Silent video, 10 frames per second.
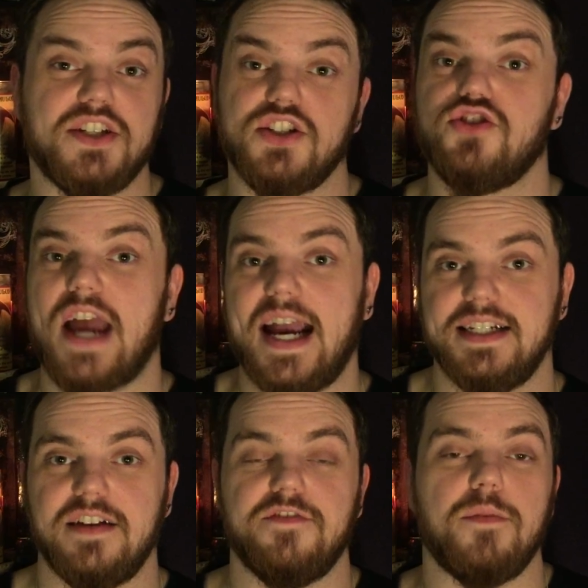
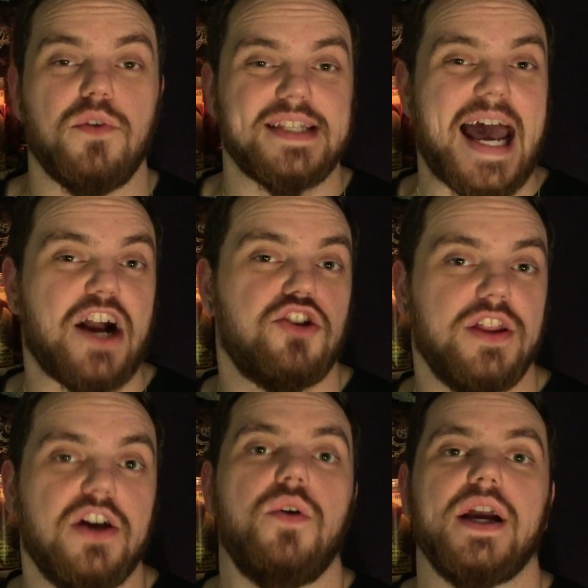distracted from what's
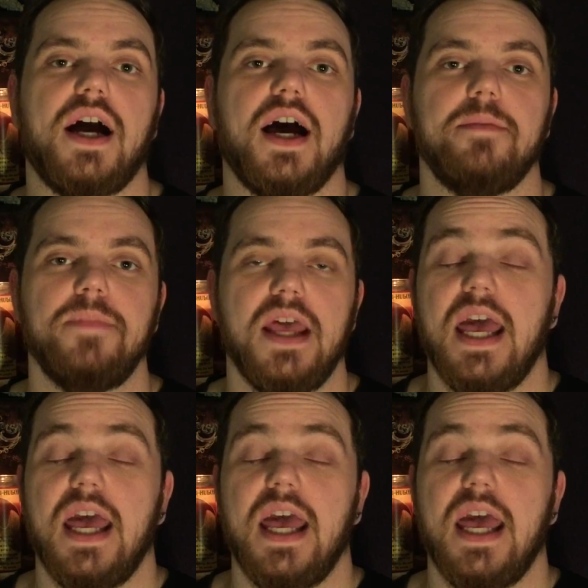actually going on.